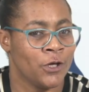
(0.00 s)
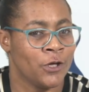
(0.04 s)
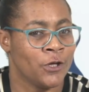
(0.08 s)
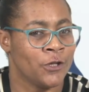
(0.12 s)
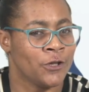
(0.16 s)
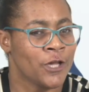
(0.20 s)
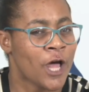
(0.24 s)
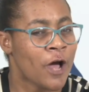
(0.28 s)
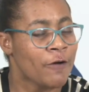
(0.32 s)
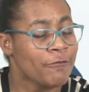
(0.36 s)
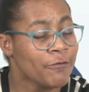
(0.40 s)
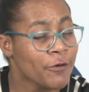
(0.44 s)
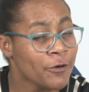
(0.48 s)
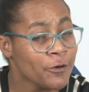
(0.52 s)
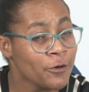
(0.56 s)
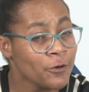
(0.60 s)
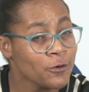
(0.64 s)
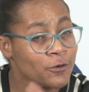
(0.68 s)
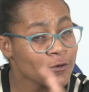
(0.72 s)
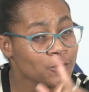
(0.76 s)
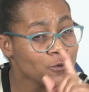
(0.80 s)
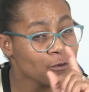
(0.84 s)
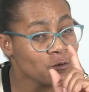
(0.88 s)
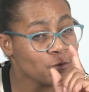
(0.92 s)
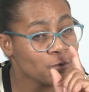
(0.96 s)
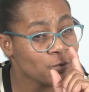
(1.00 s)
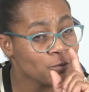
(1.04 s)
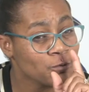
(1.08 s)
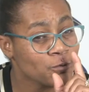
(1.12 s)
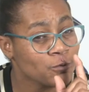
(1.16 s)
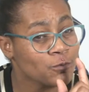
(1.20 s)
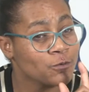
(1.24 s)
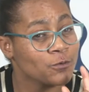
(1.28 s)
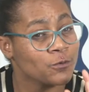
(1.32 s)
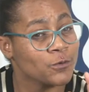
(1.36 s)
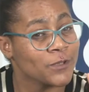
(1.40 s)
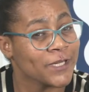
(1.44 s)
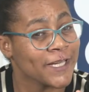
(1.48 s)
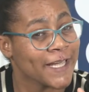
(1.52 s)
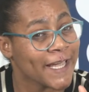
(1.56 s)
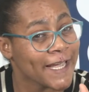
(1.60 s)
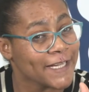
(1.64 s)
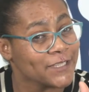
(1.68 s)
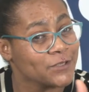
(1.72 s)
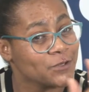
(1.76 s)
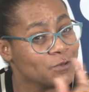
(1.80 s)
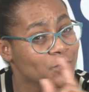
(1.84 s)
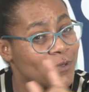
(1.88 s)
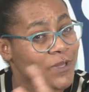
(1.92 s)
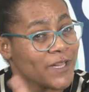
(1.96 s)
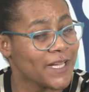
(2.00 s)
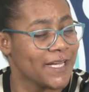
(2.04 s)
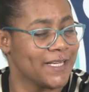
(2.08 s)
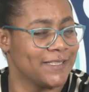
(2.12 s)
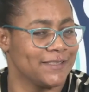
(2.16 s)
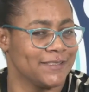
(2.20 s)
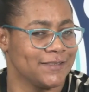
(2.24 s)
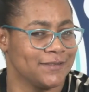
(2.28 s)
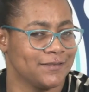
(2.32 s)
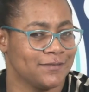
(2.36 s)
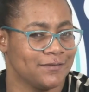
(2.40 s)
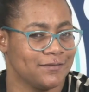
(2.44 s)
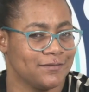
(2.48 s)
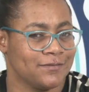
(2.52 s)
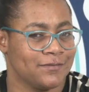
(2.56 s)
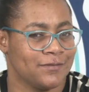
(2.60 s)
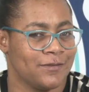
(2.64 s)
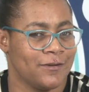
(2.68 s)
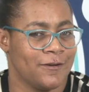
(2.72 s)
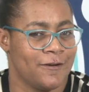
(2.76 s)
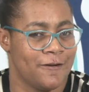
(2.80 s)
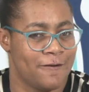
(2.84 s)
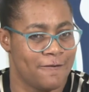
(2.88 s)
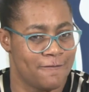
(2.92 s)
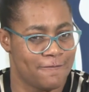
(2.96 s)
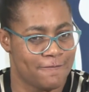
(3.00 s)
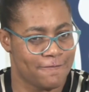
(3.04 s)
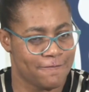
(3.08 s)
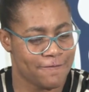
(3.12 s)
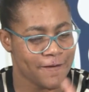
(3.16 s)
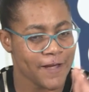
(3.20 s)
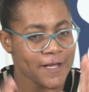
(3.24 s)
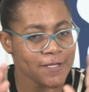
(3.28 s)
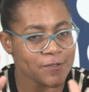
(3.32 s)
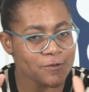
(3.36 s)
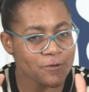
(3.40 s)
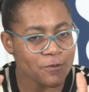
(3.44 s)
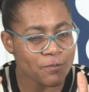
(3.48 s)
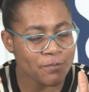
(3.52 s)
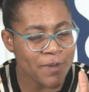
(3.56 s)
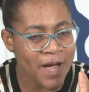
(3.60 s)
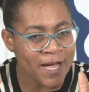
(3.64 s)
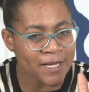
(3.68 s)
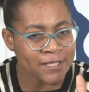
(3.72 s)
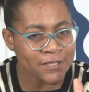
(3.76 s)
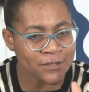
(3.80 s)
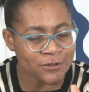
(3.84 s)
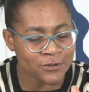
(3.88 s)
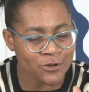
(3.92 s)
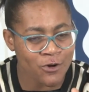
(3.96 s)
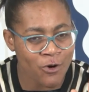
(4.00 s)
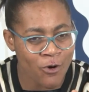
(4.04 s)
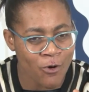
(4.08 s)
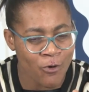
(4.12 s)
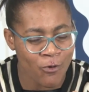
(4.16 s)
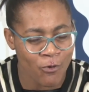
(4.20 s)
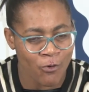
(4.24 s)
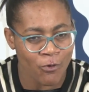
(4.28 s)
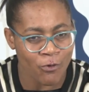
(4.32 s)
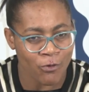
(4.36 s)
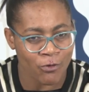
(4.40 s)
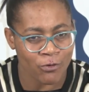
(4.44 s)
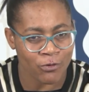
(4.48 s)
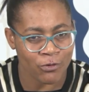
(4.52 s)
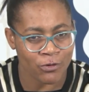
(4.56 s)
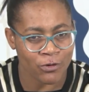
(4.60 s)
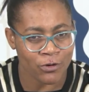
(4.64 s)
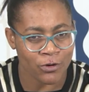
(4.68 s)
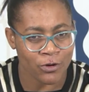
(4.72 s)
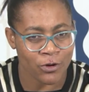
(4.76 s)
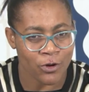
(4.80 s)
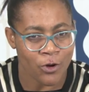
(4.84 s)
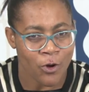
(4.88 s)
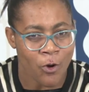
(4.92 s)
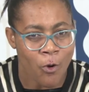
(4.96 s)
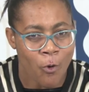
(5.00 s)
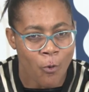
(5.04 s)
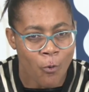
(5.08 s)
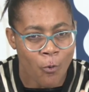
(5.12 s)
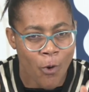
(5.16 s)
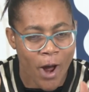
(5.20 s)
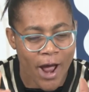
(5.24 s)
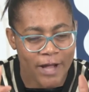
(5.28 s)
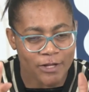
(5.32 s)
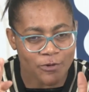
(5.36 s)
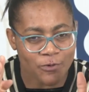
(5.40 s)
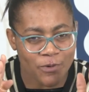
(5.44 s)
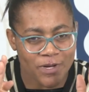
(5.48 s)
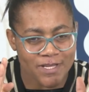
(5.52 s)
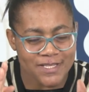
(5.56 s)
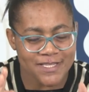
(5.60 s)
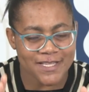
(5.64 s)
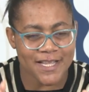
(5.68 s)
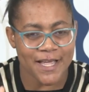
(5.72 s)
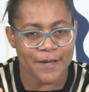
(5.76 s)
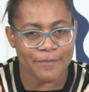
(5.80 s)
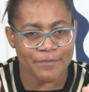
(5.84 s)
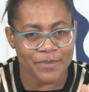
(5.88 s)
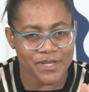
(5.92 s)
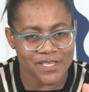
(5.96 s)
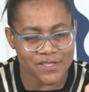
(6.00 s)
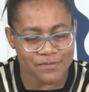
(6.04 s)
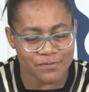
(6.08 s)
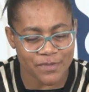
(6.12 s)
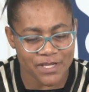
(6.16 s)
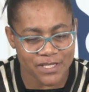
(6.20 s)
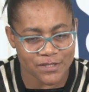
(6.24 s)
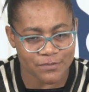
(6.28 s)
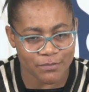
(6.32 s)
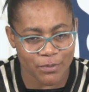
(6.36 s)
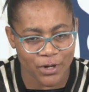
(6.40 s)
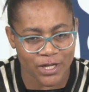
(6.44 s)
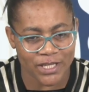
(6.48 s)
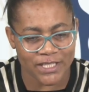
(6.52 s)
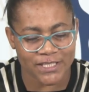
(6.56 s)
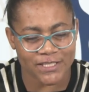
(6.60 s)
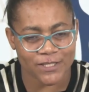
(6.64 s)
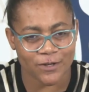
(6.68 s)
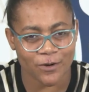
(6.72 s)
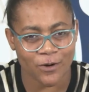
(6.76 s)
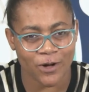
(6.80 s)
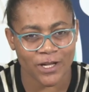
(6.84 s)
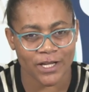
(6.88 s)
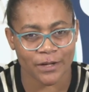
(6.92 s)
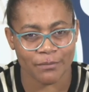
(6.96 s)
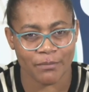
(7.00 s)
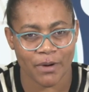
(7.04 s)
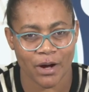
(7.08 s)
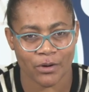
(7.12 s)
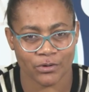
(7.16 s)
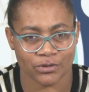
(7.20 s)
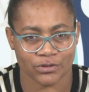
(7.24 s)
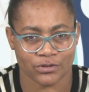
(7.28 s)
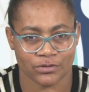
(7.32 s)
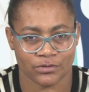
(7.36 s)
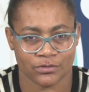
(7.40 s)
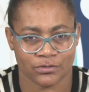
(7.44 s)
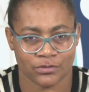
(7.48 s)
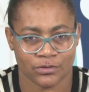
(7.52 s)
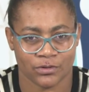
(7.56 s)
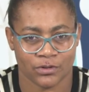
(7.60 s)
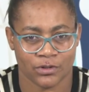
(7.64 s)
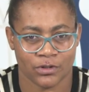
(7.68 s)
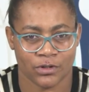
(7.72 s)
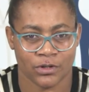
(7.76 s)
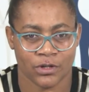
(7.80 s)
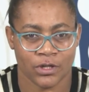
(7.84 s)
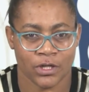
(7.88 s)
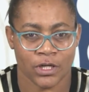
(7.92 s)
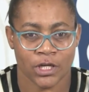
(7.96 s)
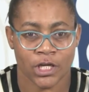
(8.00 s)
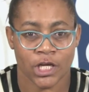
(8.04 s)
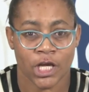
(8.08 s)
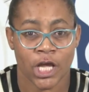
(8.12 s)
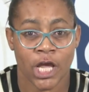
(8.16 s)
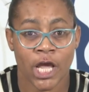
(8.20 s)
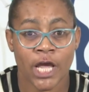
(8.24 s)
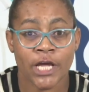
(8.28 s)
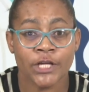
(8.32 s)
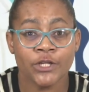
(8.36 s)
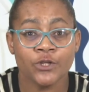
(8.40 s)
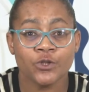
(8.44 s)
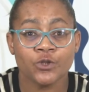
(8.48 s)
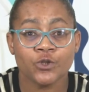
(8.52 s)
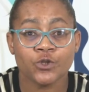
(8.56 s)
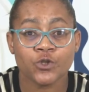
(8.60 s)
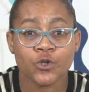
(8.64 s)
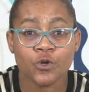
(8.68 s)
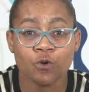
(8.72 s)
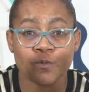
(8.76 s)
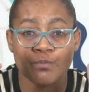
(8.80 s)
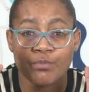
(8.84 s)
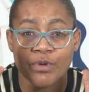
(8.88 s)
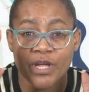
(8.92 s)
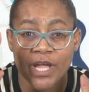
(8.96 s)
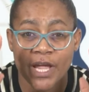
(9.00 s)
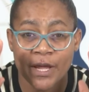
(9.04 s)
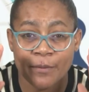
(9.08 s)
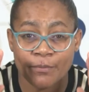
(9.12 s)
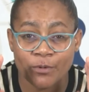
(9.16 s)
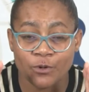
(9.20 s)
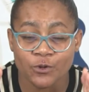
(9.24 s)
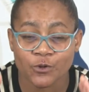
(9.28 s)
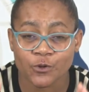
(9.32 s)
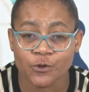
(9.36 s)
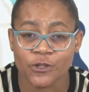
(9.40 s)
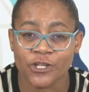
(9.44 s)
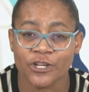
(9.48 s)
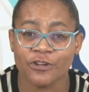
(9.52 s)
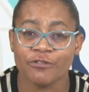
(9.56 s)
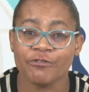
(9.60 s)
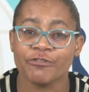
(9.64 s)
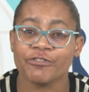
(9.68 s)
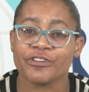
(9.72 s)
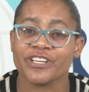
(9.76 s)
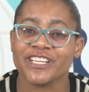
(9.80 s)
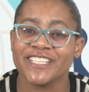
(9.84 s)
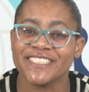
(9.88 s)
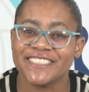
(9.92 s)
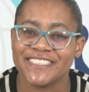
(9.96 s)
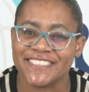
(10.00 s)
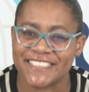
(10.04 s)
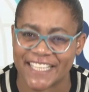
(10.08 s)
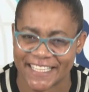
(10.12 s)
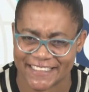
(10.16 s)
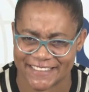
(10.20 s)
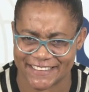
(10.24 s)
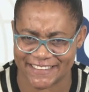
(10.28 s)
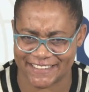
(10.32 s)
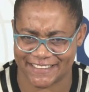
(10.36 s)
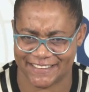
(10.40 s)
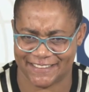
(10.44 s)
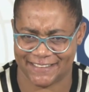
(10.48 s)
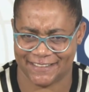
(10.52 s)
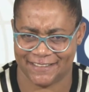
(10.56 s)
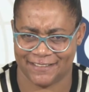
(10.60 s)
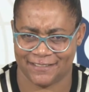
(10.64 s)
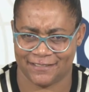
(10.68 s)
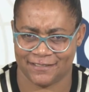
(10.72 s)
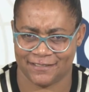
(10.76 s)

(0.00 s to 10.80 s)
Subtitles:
Now, for you to get to that, first you must know what was the appeasement policy all about. And you should be able to give reasons.